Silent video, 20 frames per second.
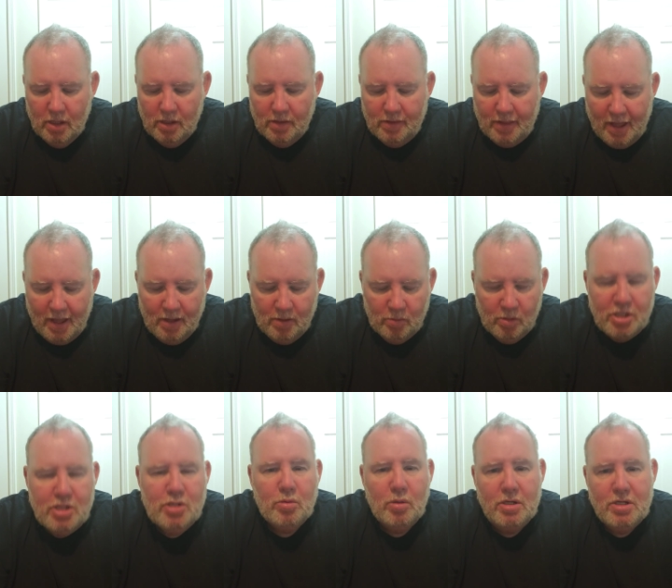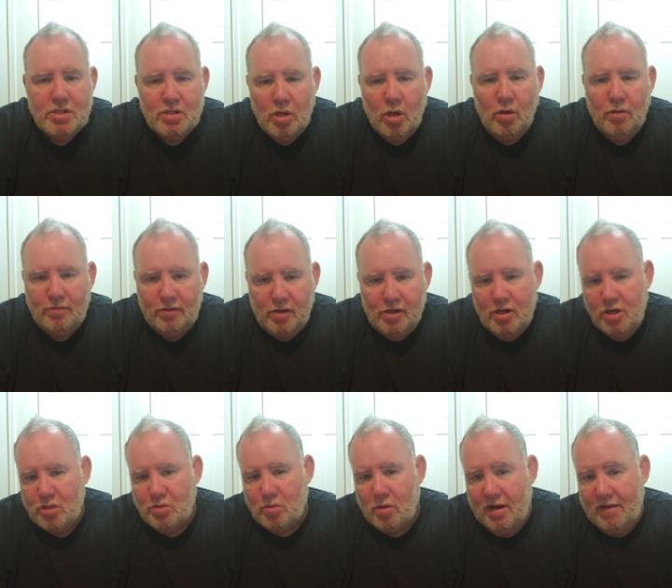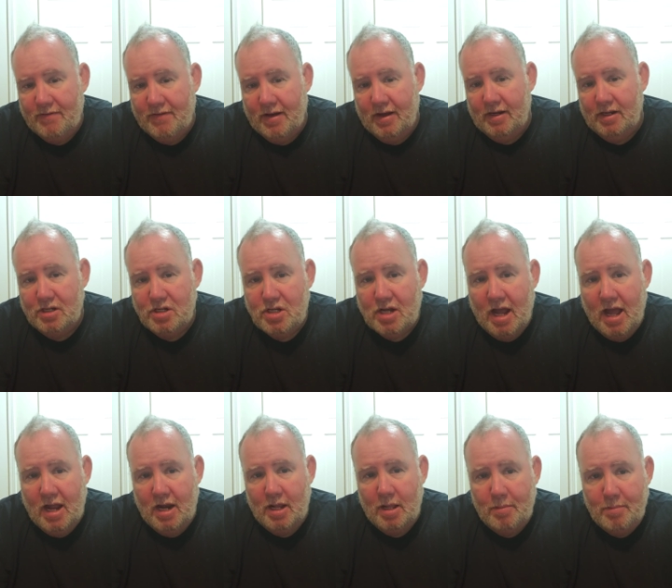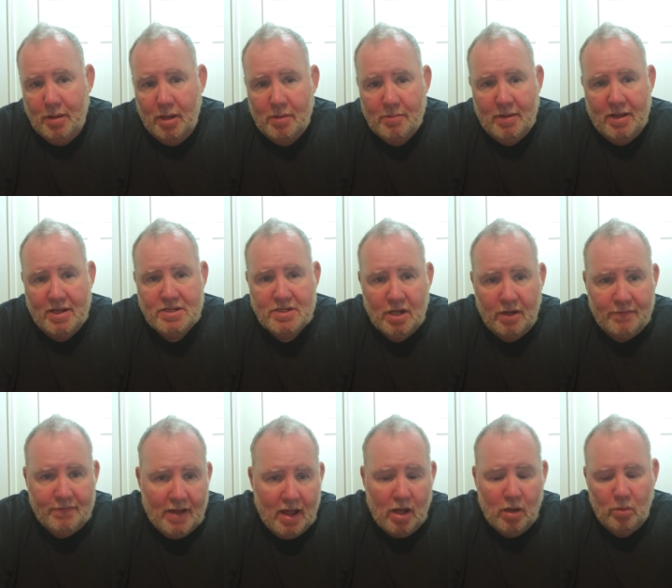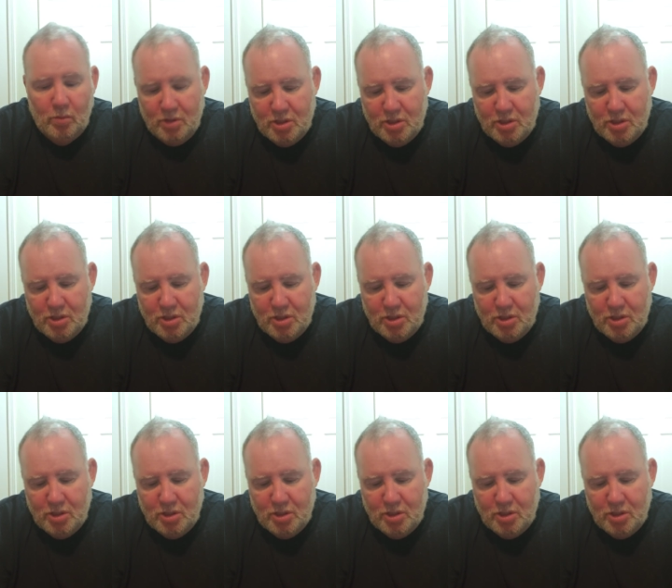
Then we switched over. Here's where I finally shine and I bail myself out.